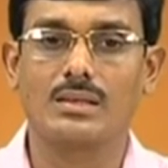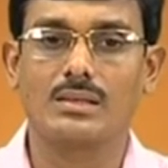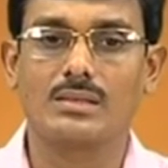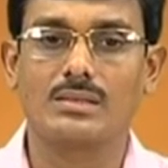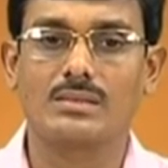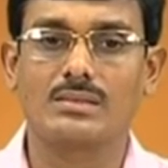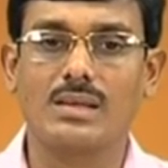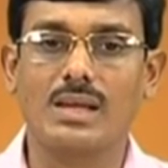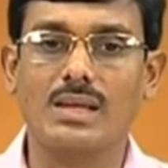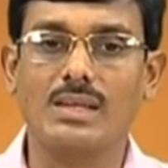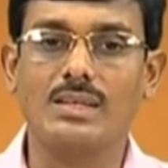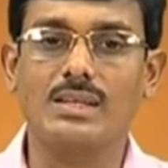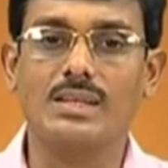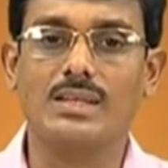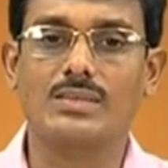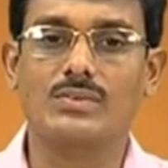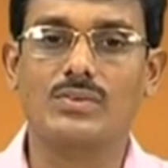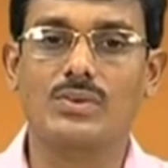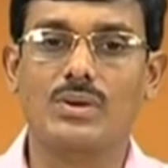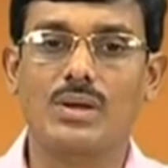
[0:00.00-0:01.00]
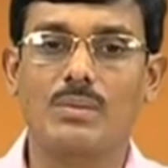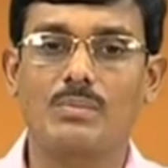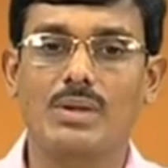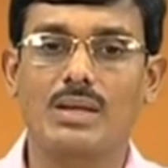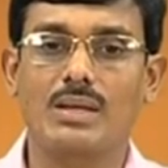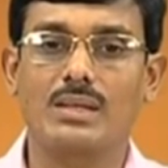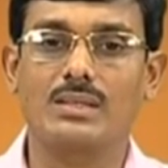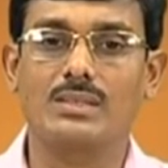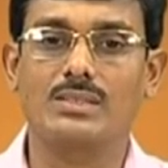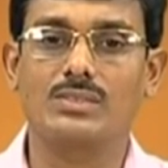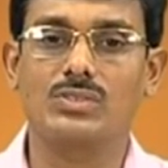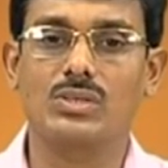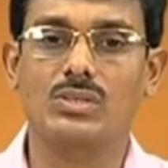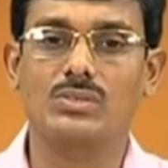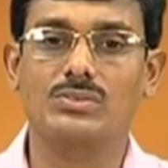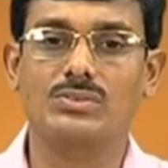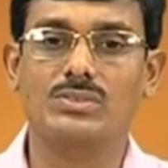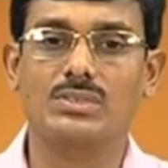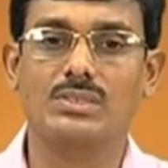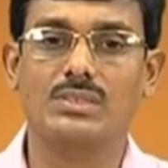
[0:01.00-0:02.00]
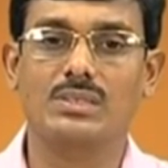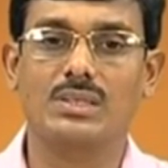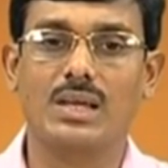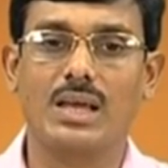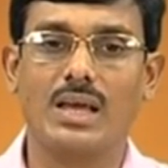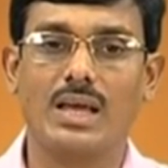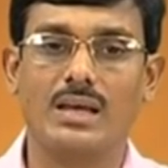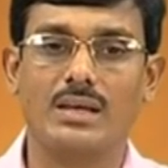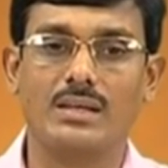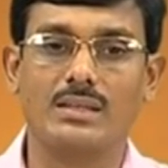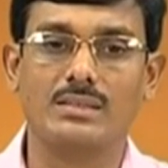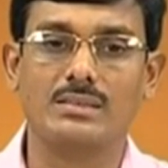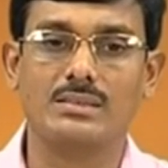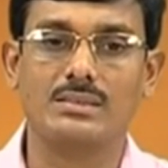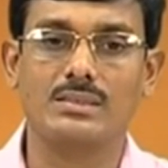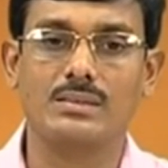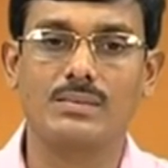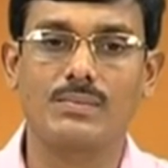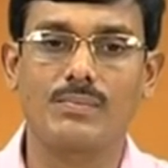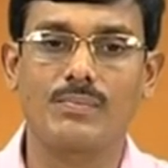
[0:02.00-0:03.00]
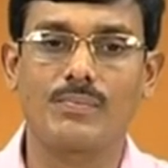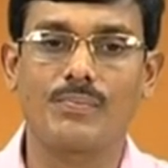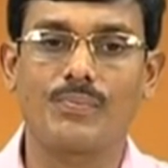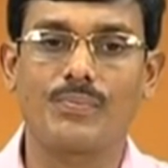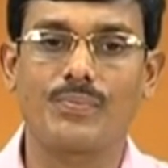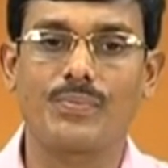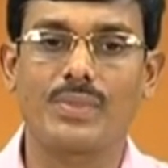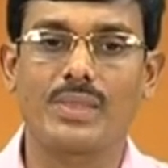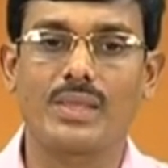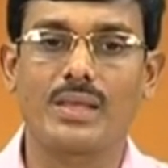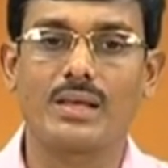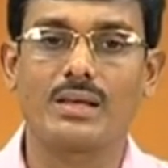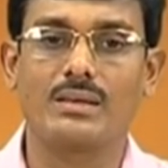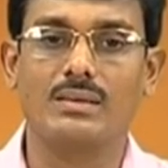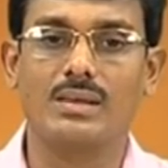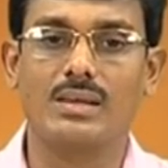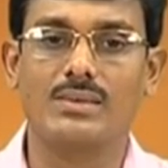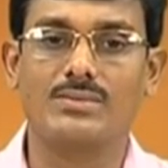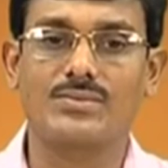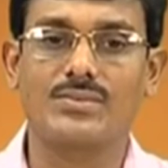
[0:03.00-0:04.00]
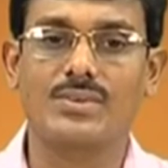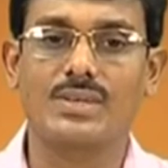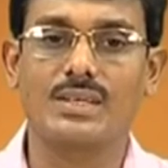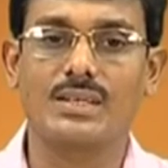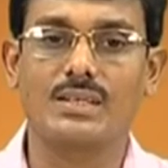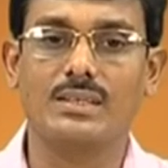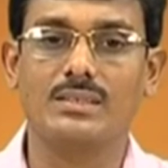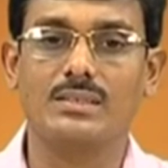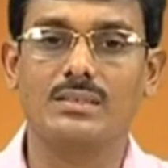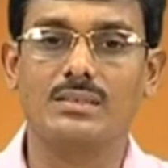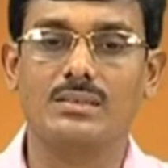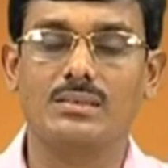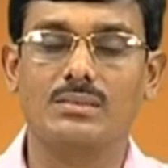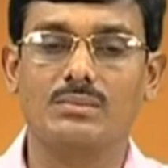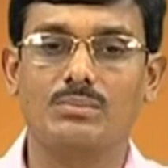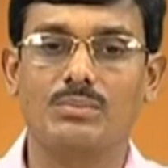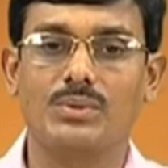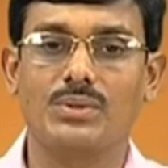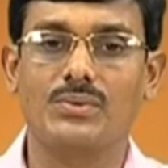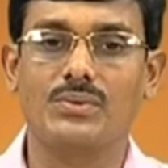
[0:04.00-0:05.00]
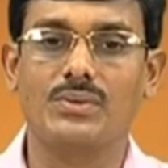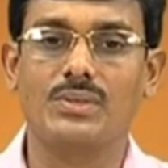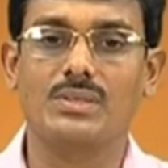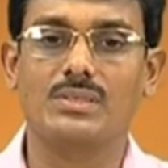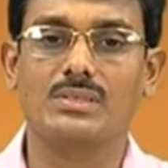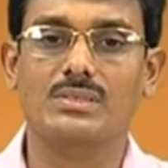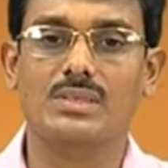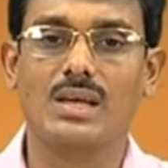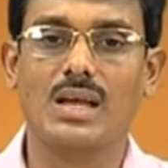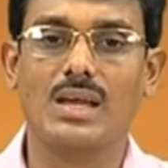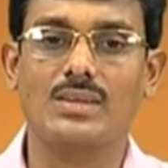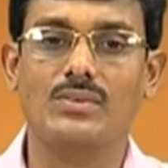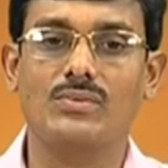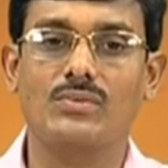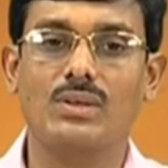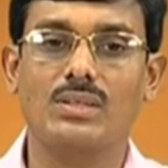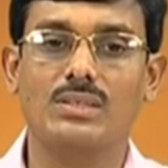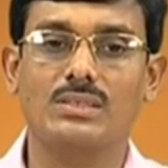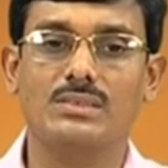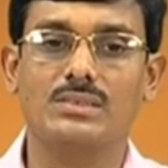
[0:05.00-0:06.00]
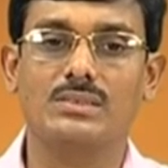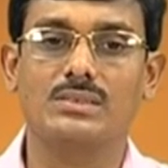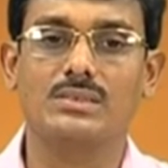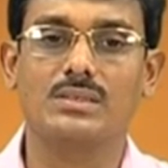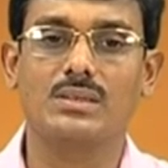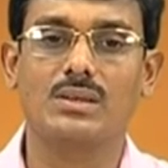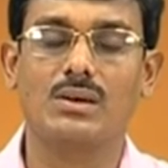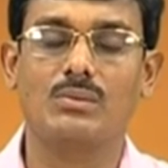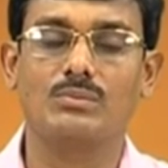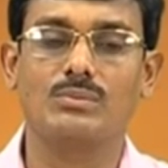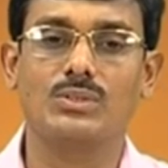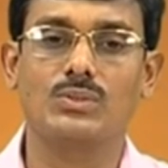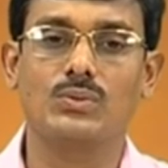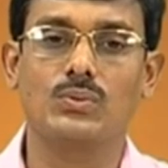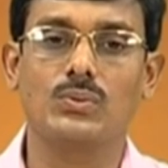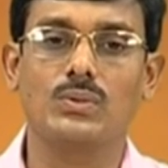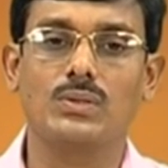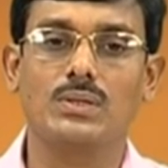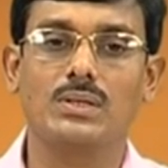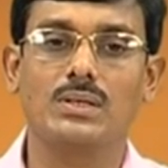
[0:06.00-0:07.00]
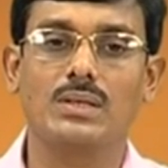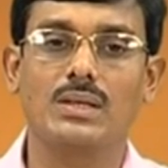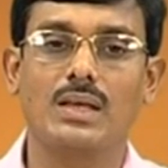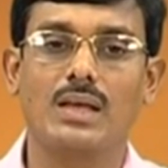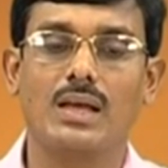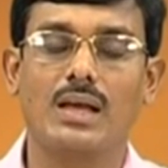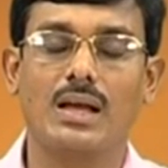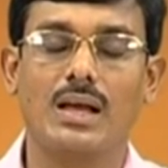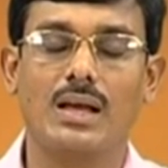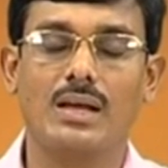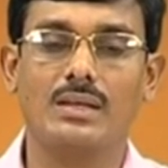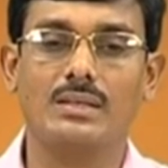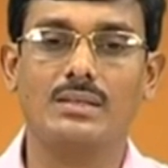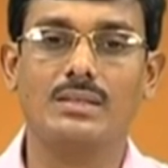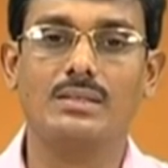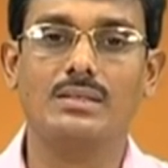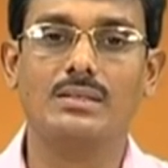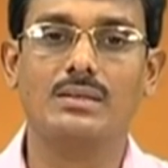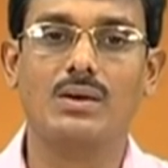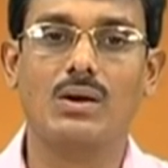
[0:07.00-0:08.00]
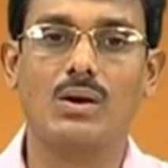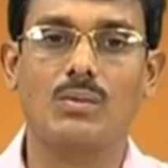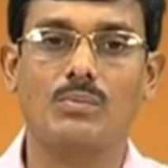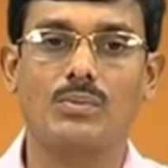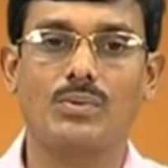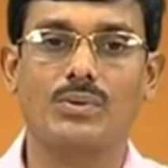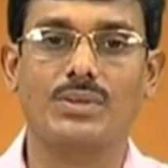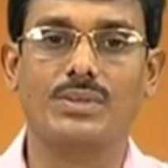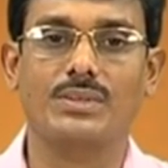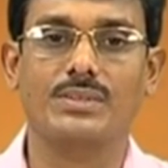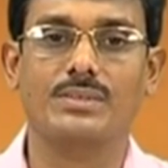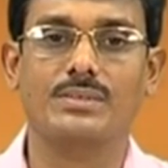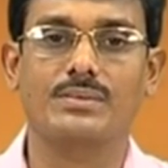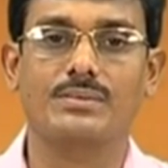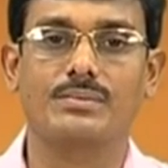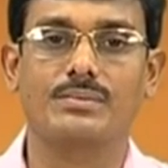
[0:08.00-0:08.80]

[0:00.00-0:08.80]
Side electrochemical dissolution acts laterally between the side walls of the tool and the component.